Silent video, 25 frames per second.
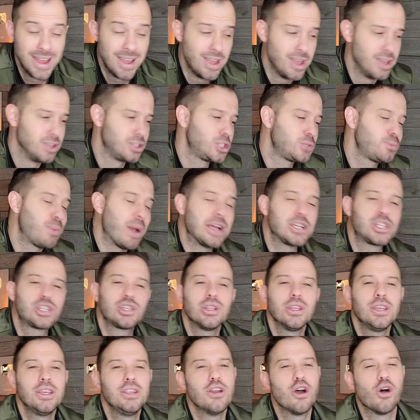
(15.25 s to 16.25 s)

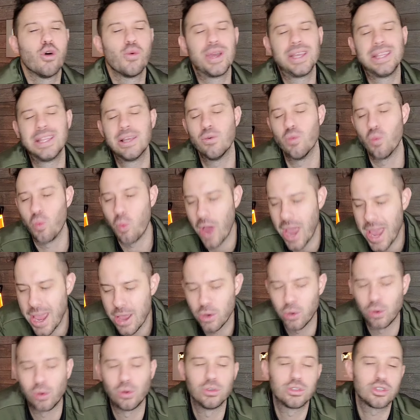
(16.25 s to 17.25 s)
especially knowing that
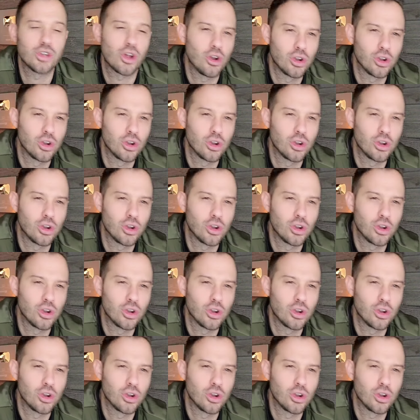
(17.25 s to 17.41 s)
whales